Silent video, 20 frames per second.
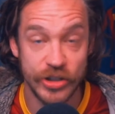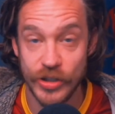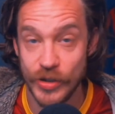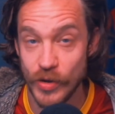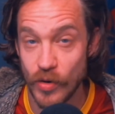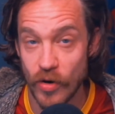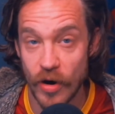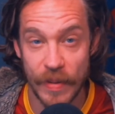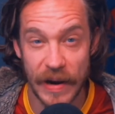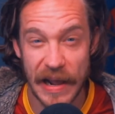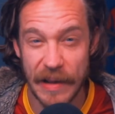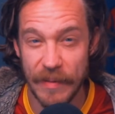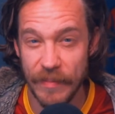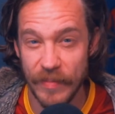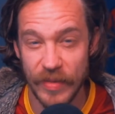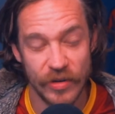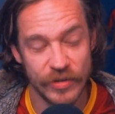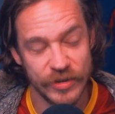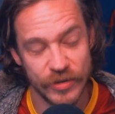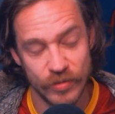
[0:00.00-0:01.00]
sure, but
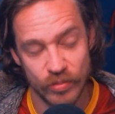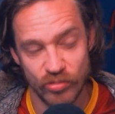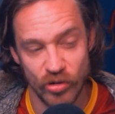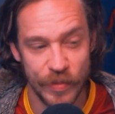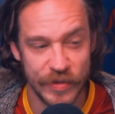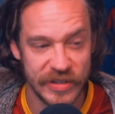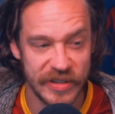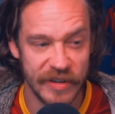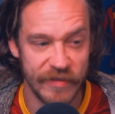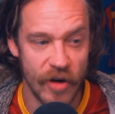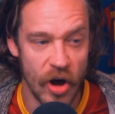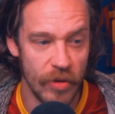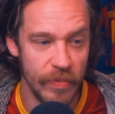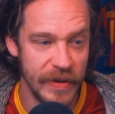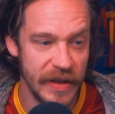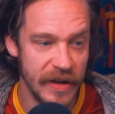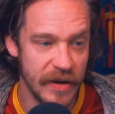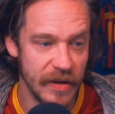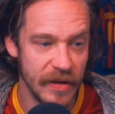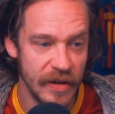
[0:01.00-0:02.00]
those rumors have all
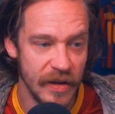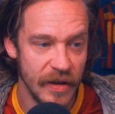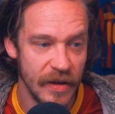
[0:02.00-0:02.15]
been